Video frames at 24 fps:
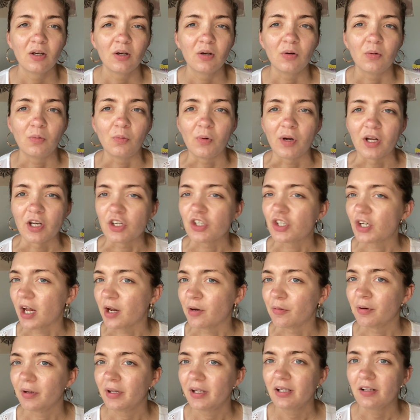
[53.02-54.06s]
which I
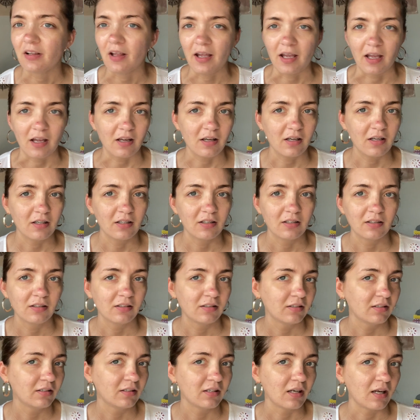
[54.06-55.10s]
really like.
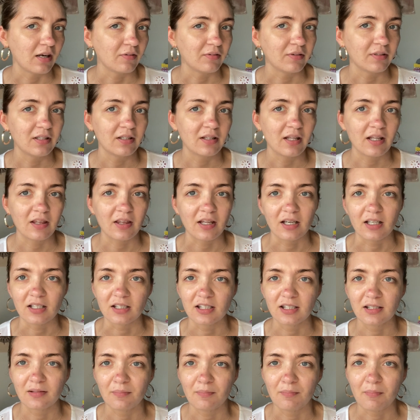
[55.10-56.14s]
I really like that
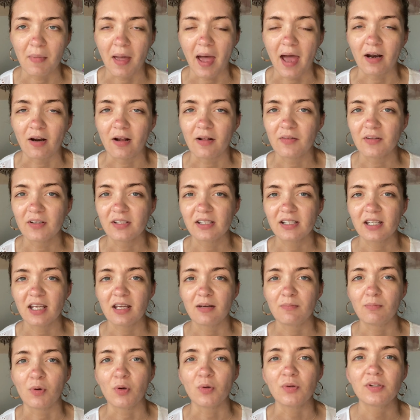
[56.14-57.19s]
it's matte on the
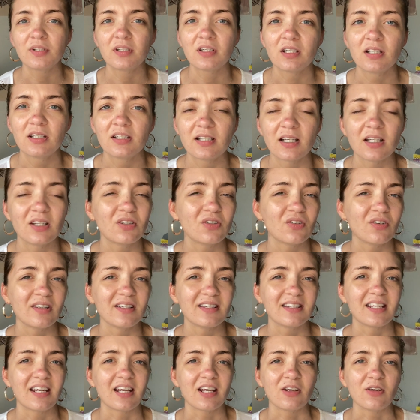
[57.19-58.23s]
skin. Most sunscreens
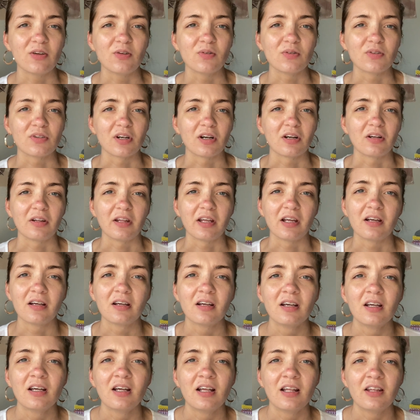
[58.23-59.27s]
that I use are like,
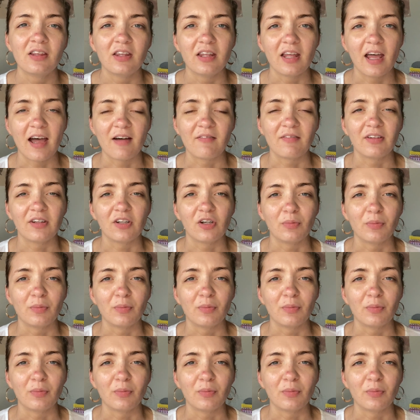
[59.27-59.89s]
they have a little